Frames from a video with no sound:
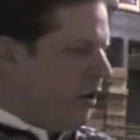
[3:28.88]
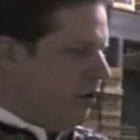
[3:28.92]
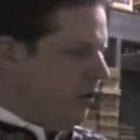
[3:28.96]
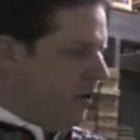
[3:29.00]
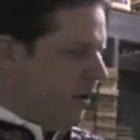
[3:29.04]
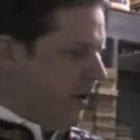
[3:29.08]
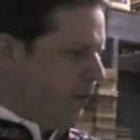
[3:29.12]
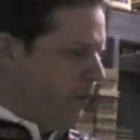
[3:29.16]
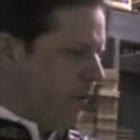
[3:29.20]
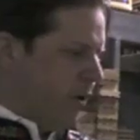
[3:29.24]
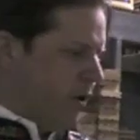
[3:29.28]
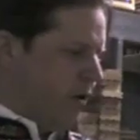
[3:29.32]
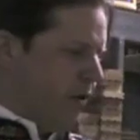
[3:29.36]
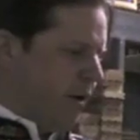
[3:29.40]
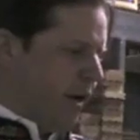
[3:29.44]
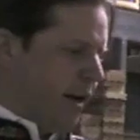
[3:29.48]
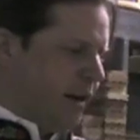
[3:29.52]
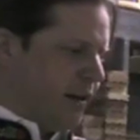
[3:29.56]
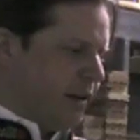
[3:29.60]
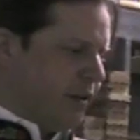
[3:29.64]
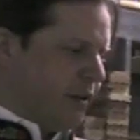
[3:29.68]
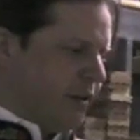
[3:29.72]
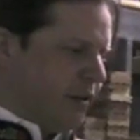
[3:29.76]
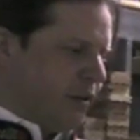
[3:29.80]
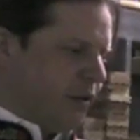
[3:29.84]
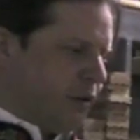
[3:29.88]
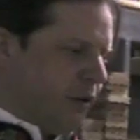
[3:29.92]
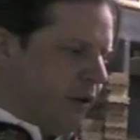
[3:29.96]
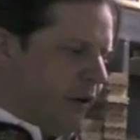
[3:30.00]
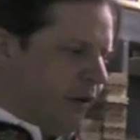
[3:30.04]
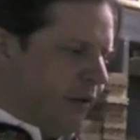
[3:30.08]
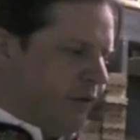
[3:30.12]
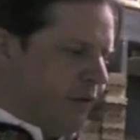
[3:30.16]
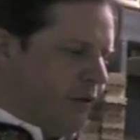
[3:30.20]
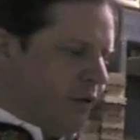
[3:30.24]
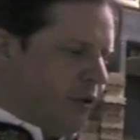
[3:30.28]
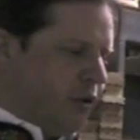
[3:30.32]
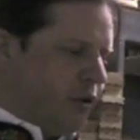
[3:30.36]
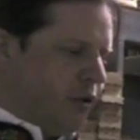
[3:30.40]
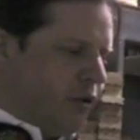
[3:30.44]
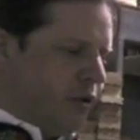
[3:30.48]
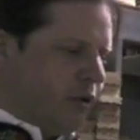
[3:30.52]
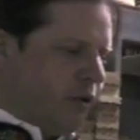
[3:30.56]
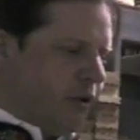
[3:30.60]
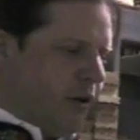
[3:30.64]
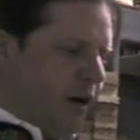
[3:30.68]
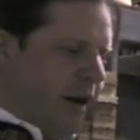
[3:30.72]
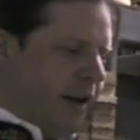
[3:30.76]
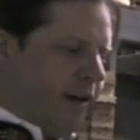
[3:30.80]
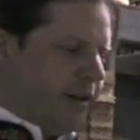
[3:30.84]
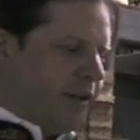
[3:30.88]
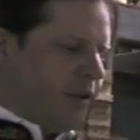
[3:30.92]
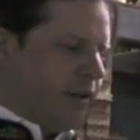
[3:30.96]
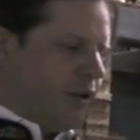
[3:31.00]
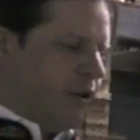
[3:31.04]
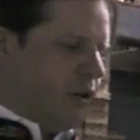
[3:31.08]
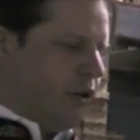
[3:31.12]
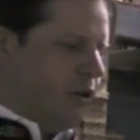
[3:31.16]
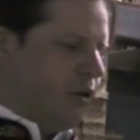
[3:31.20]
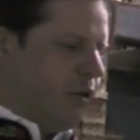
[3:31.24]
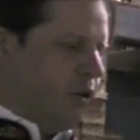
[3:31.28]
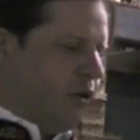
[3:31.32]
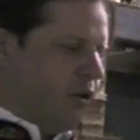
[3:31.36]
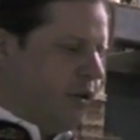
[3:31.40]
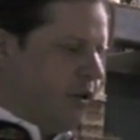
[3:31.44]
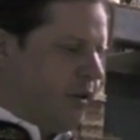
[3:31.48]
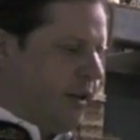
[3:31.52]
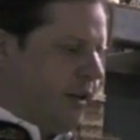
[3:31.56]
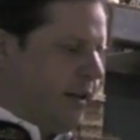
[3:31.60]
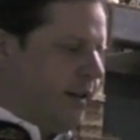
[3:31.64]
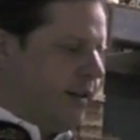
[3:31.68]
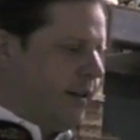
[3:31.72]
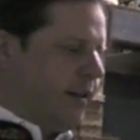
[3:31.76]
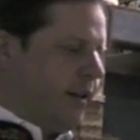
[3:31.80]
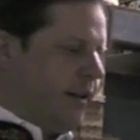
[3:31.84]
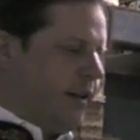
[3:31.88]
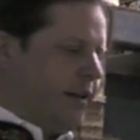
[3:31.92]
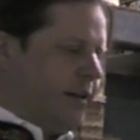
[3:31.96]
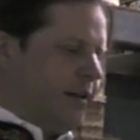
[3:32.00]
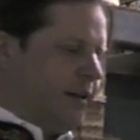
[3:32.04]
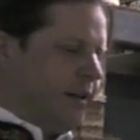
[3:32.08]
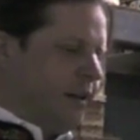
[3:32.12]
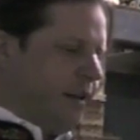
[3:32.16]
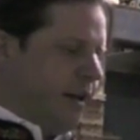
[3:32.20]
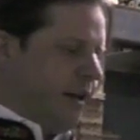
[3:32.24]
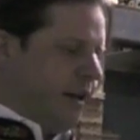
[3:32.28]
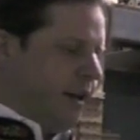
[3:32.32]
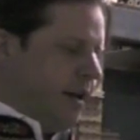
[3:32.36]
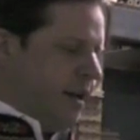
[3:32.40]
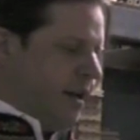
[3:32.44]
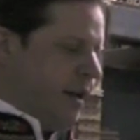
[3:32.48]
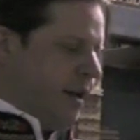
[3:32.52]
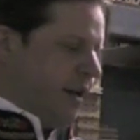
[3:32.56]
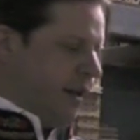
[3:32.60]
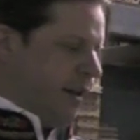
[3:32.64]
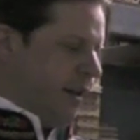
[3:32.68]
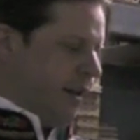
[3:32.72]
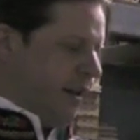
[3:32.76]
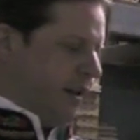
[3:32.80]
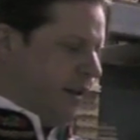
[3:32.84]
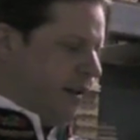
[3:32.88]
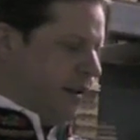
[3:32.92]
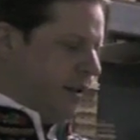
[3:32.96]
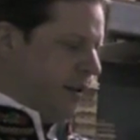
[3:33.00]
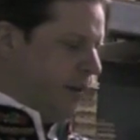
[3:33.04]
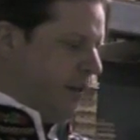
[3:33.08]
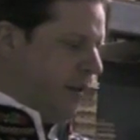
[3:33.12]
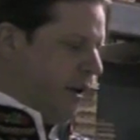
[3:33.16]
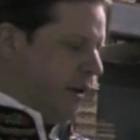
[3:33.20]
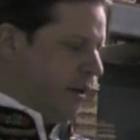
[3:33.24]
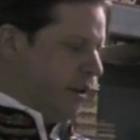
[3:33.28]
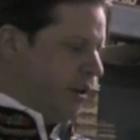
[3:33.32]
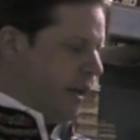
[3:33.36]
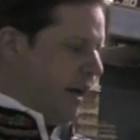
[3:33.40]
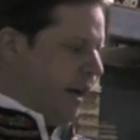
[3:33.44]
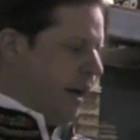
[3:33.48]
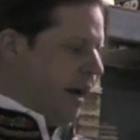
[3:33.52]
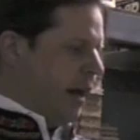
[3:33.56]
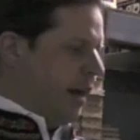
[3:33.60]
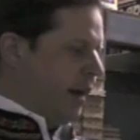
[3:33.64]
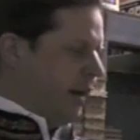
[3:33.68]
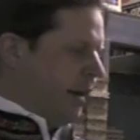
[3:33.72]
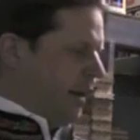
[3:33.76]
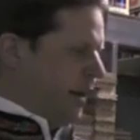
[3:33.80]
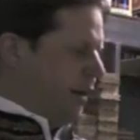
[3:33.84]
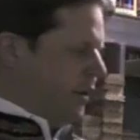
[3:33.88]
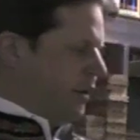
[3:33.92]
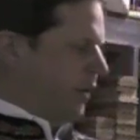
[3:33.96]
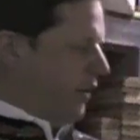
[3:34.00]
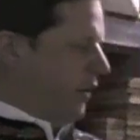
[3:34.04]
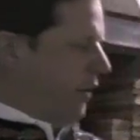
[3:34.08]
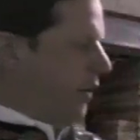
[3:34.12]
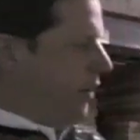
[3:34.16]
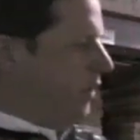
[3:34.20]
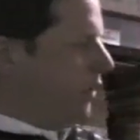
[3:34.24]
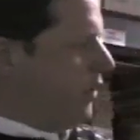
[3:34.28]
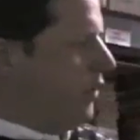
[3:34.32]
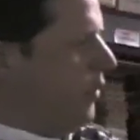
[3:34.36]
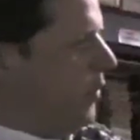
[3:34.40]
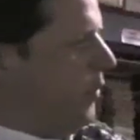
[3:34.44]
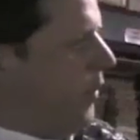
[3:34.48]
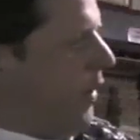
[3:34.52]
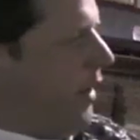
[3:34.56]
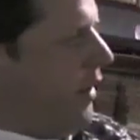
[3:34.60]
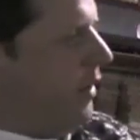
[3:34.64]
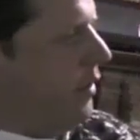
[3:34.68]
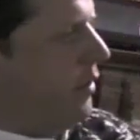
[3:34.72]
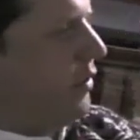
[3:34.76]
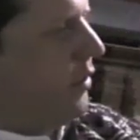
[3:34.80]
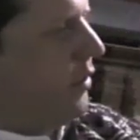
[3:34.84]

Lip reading: you get is this sort of translucence and this dimensionality to it,